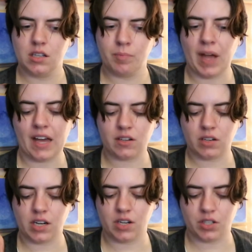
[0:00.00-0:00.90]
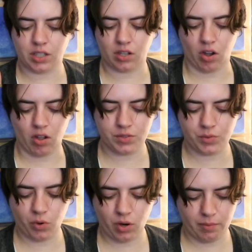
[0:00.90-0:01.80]
pattern initially calls
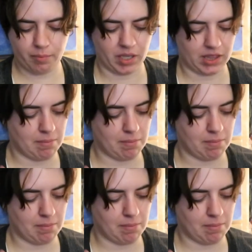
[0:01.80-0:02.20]
for, but the